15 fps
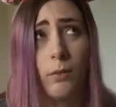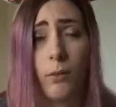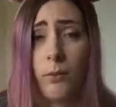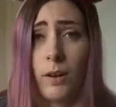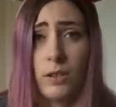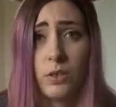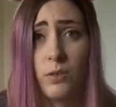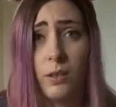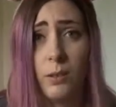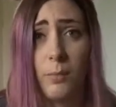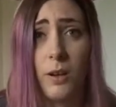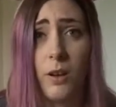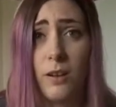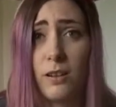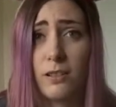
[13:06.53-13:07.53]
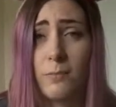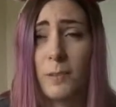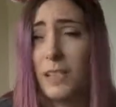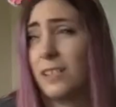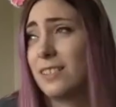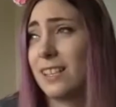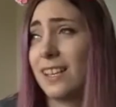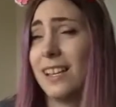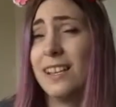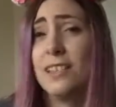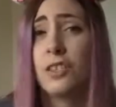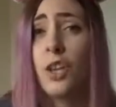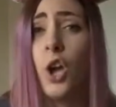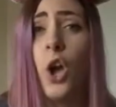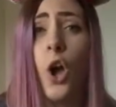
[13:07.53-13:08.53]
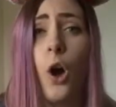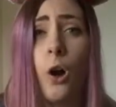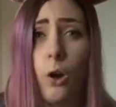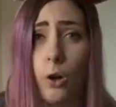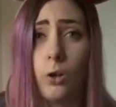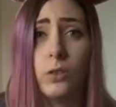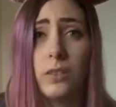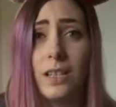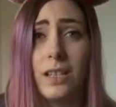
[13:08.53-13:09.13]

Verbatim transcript: refresher in the parks, because it is hot,